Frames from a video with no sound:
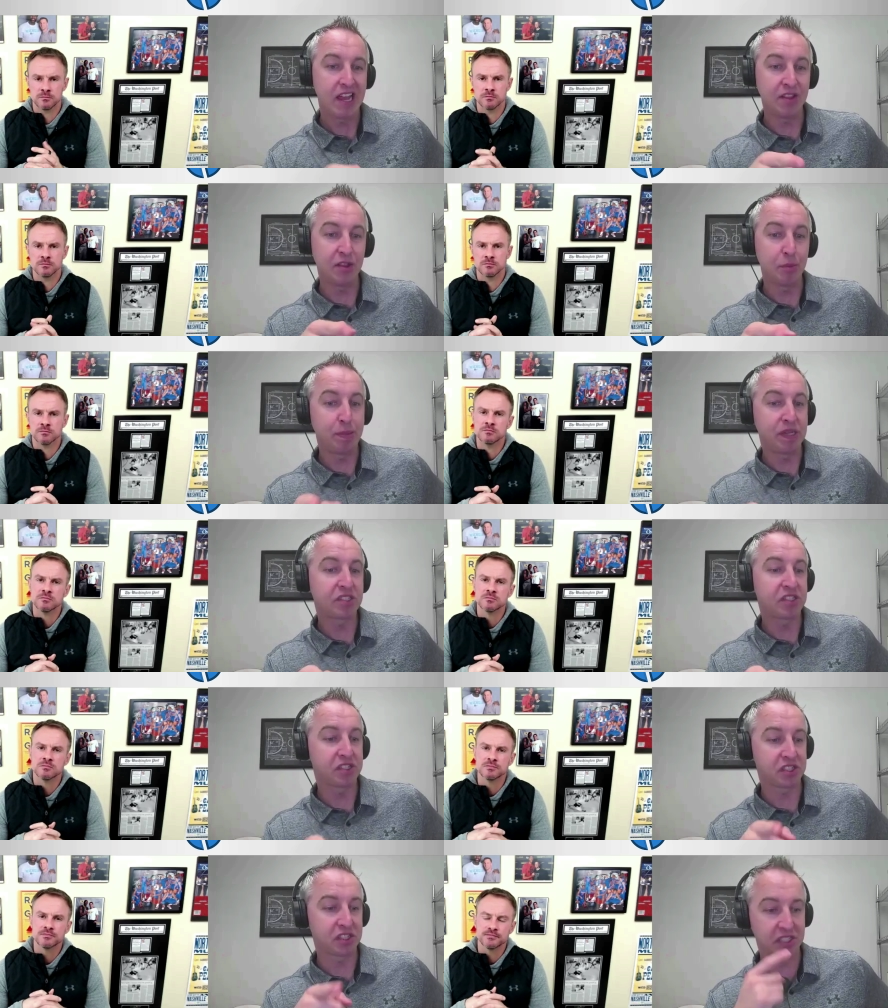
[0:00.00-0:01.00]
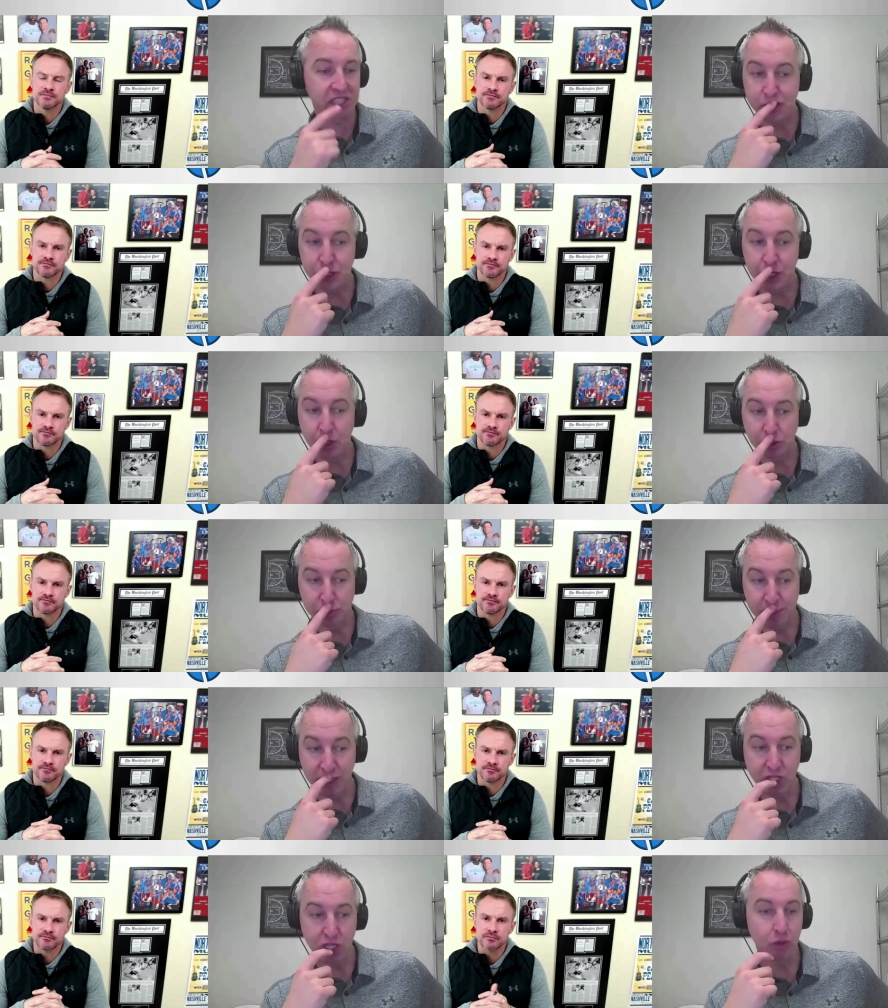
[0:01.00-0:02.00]
Speaker 1: In the businesses that you go
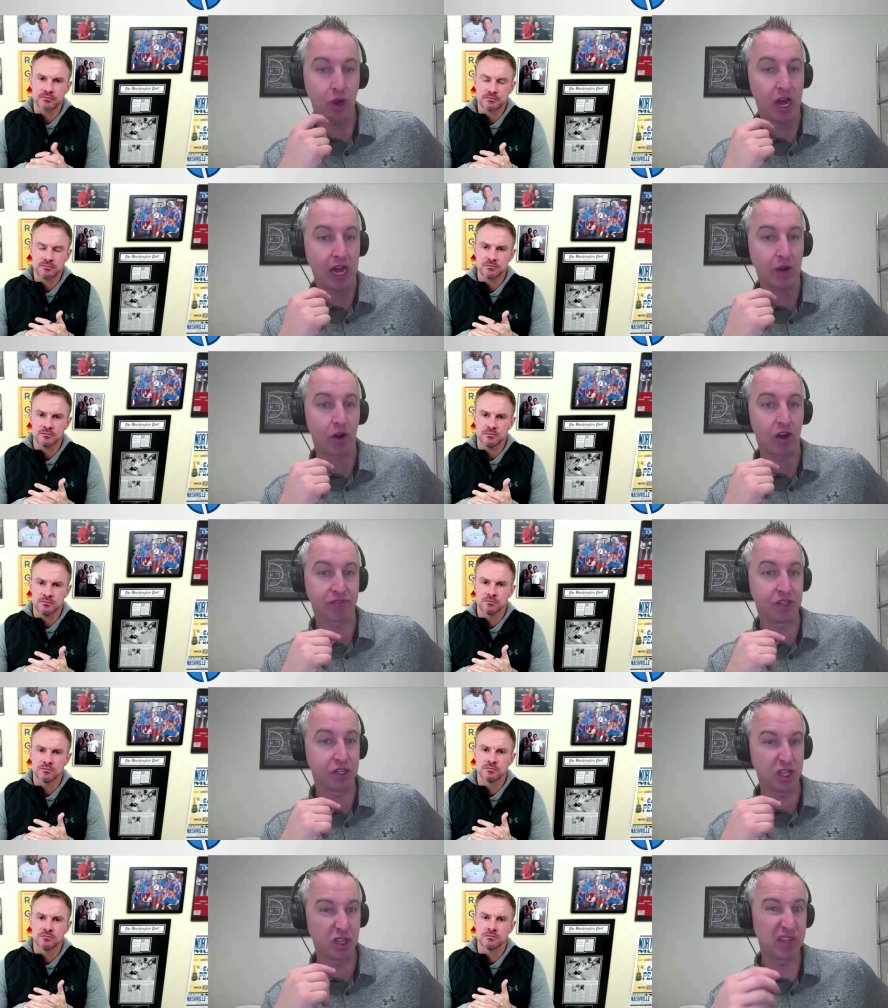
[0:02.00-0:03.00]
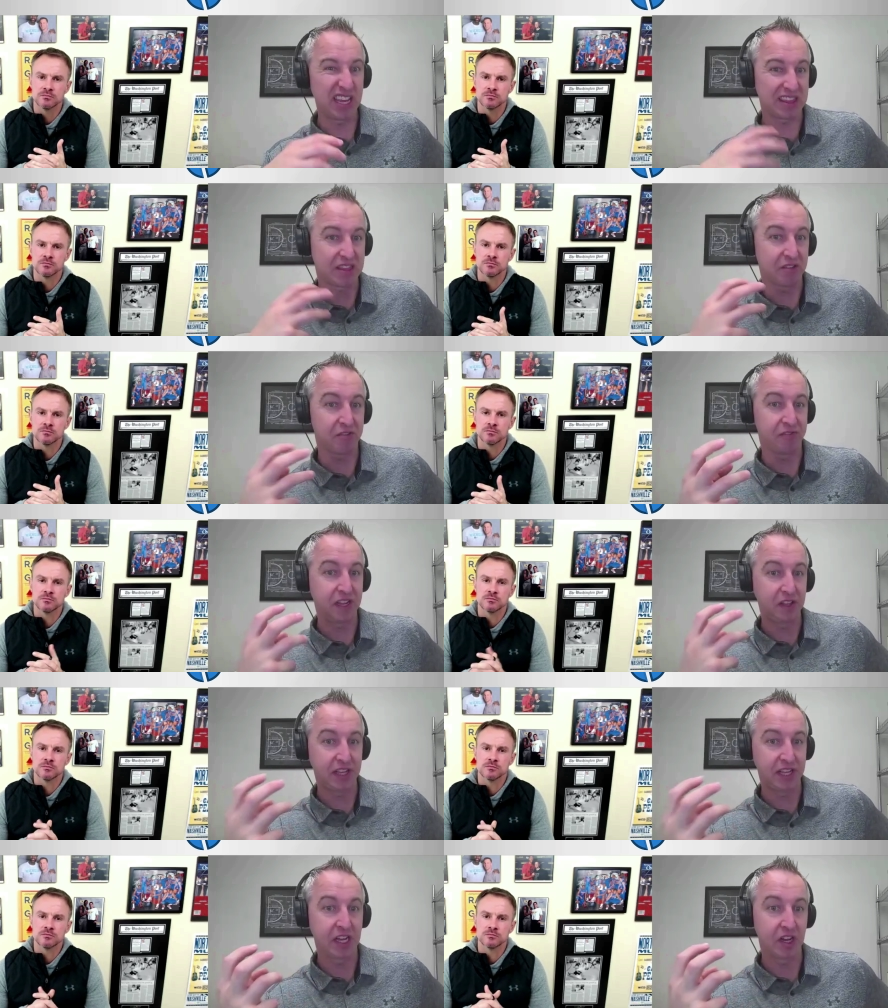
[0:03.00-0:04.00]
speak to, how often do you get the
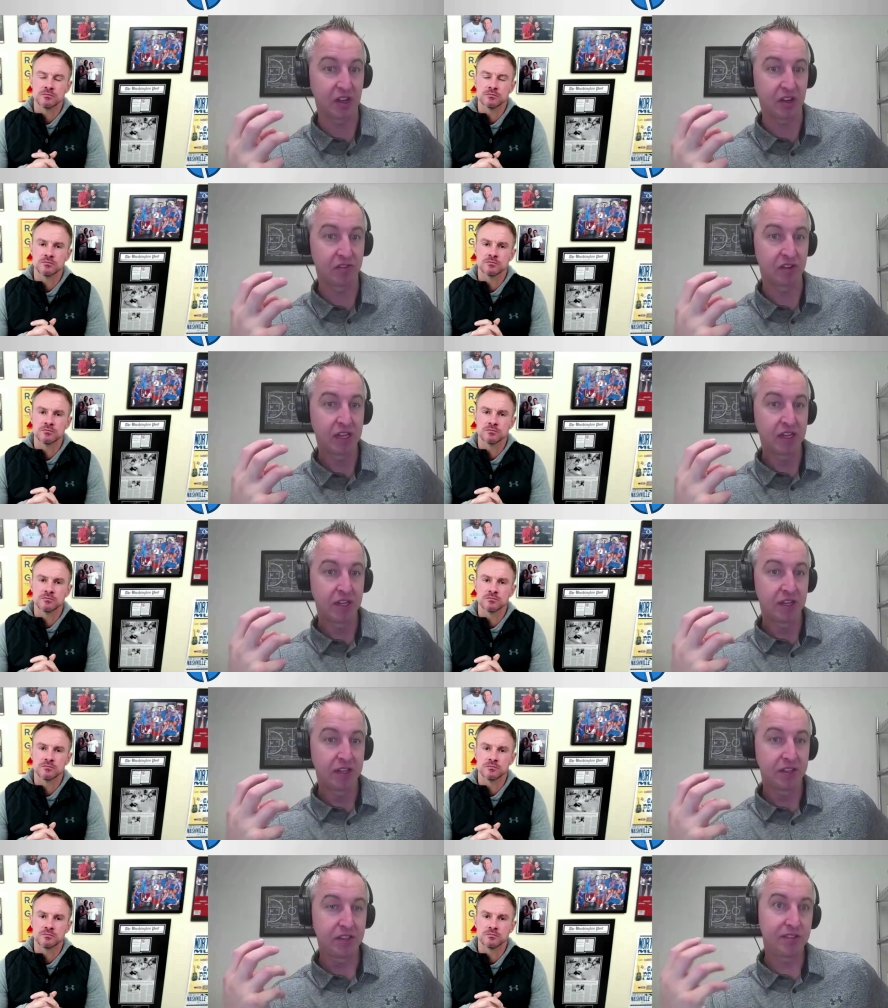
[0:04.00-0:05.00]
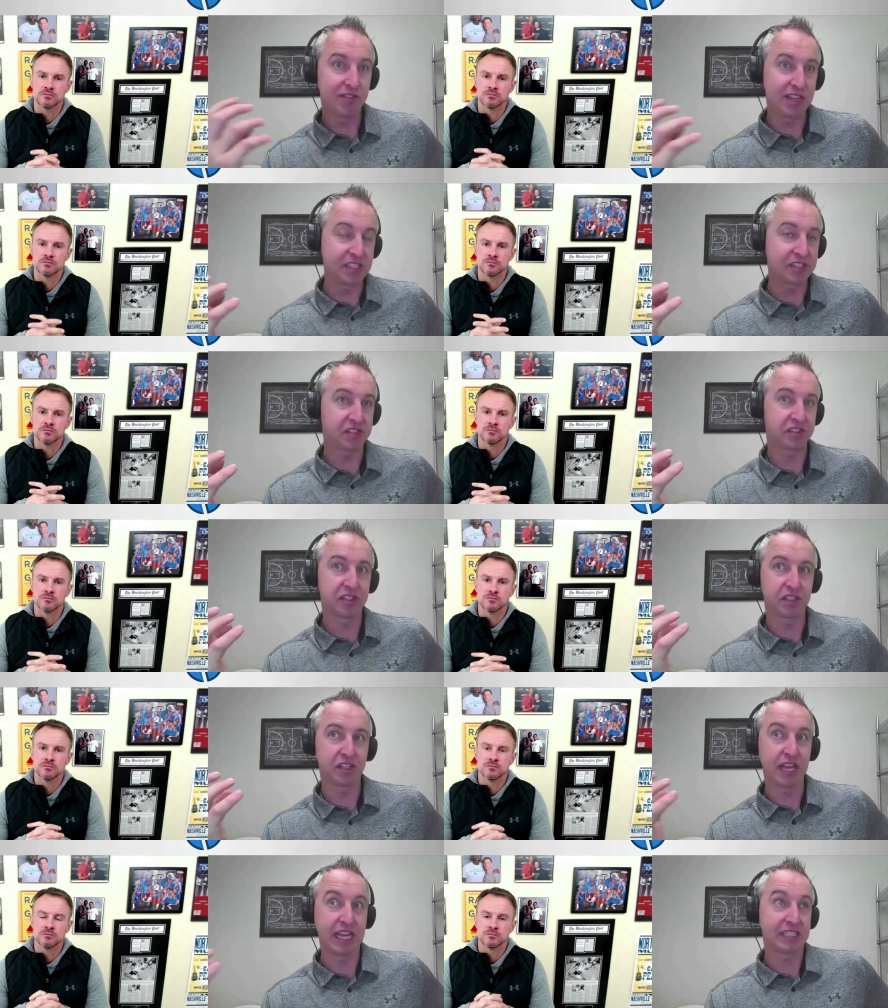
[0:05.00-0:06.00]
feeling of this
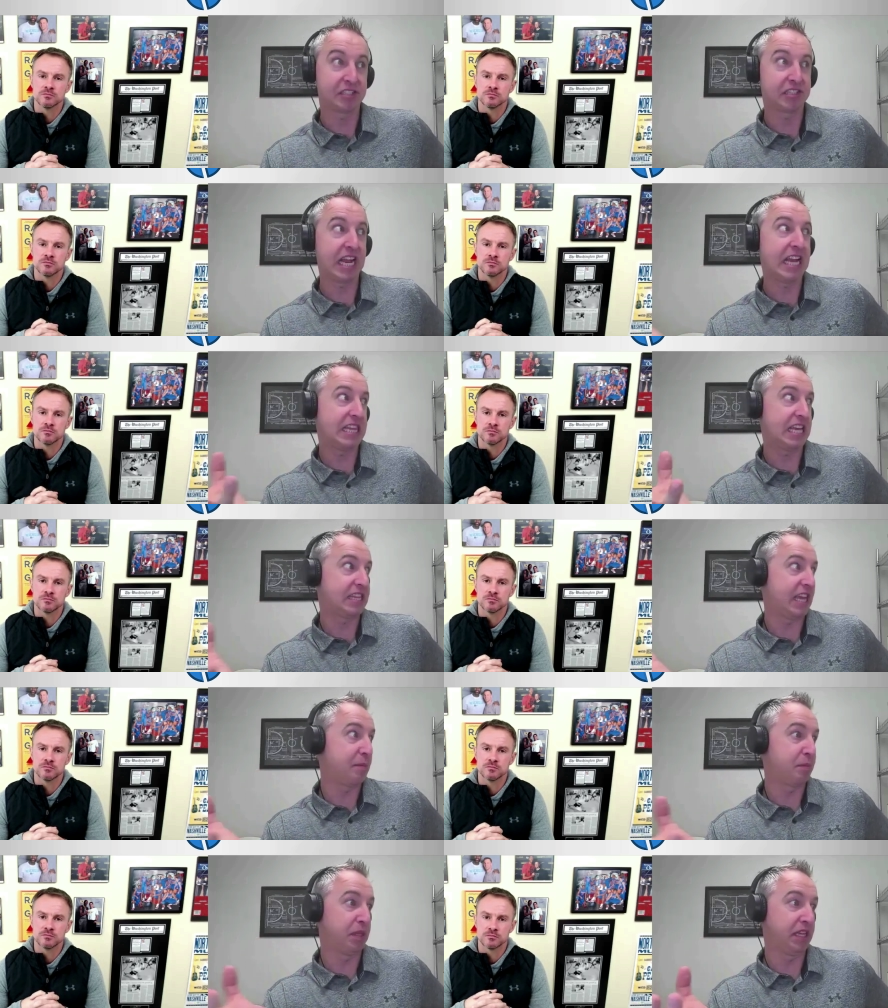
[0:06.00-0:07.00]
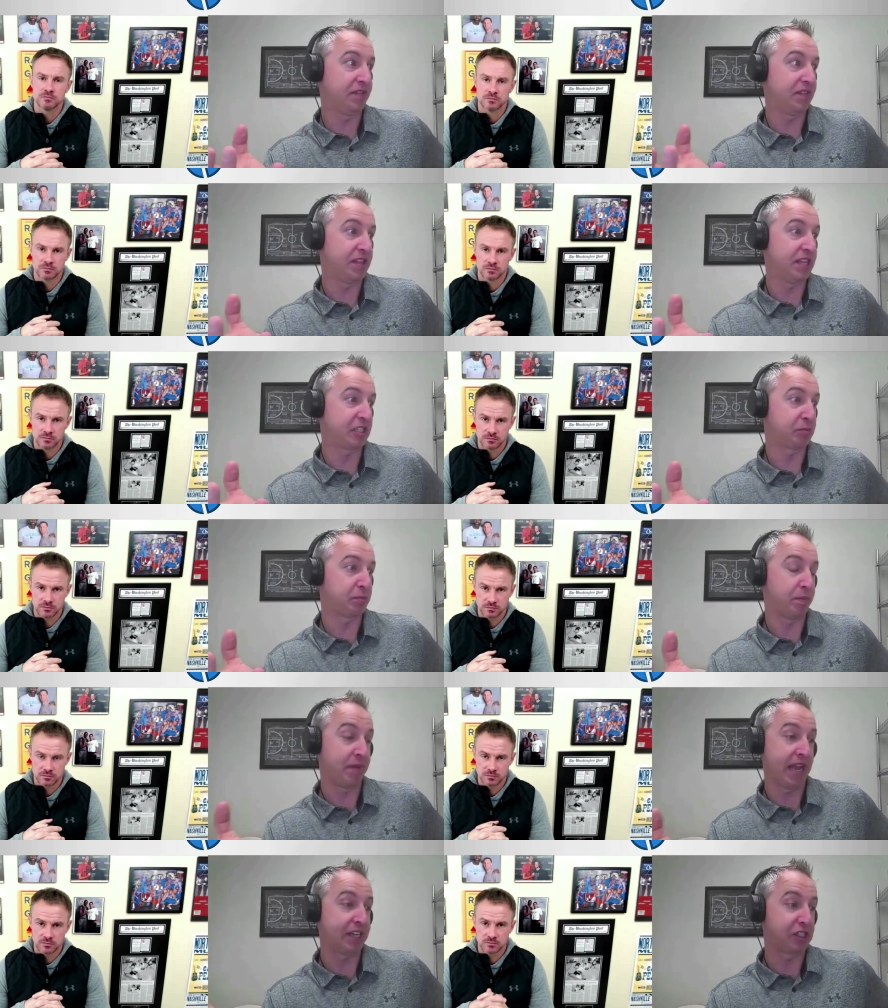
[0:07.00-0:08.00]
they say that they believe in this
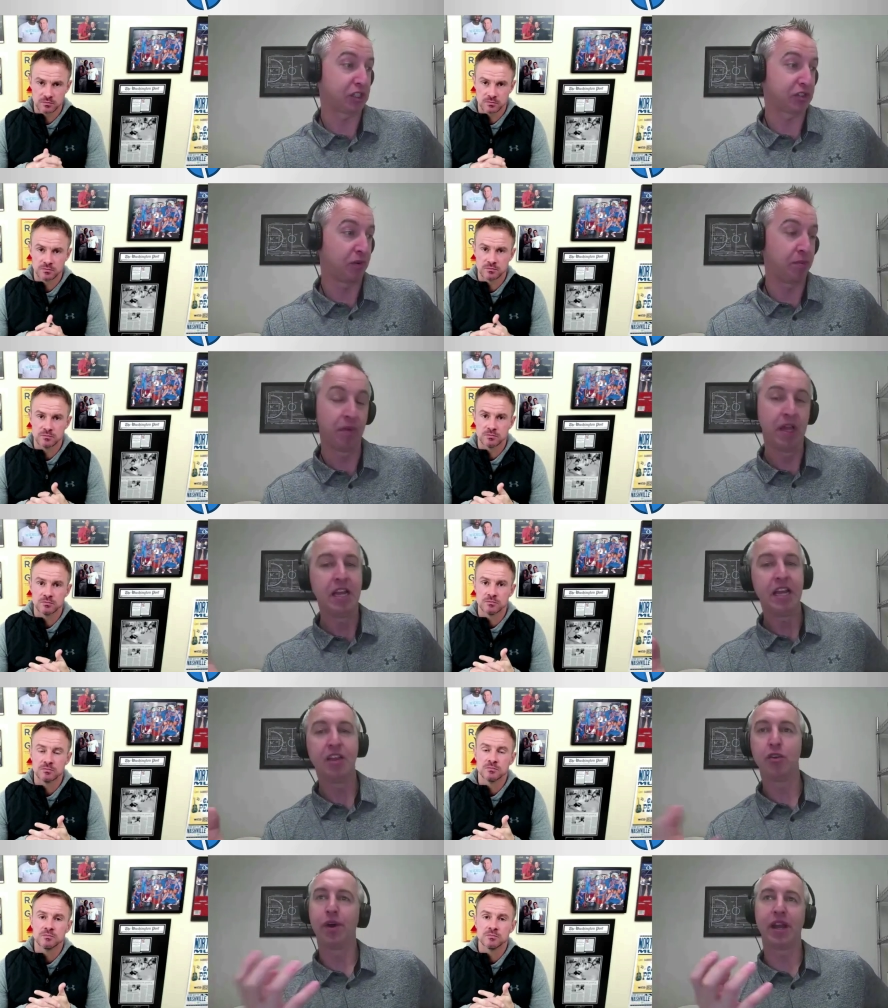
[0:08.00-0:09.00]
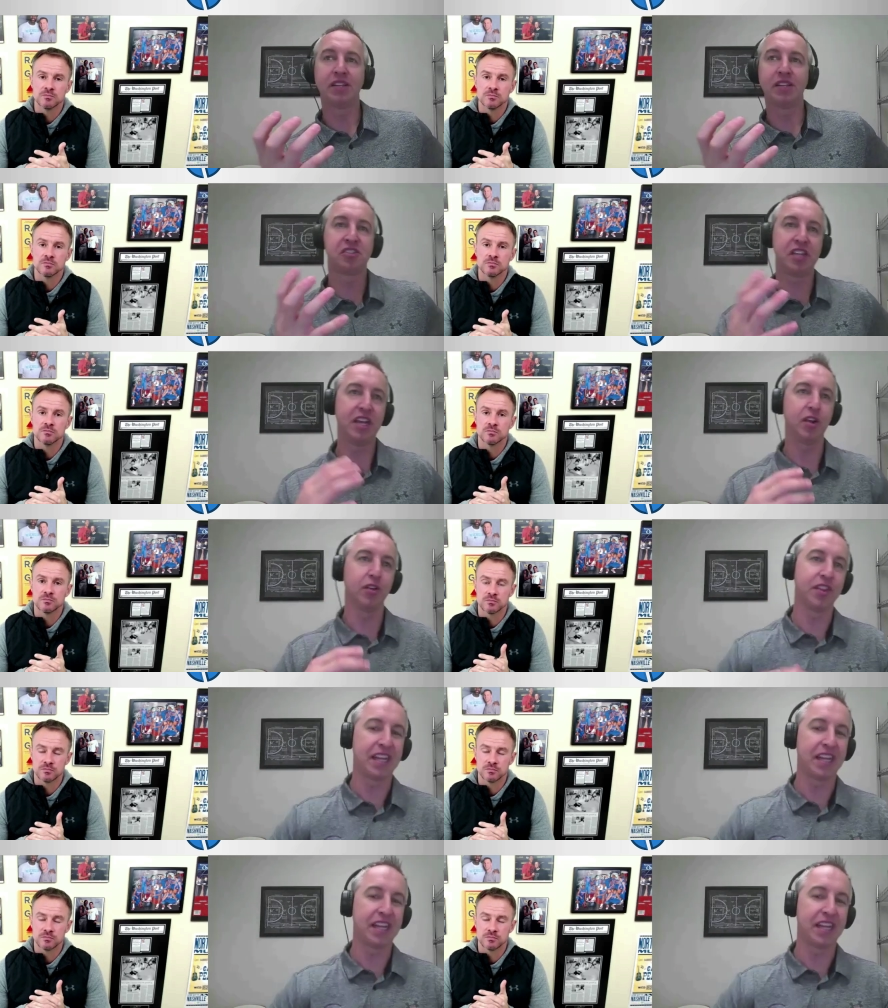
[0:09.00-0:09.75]
but man just from either what i see or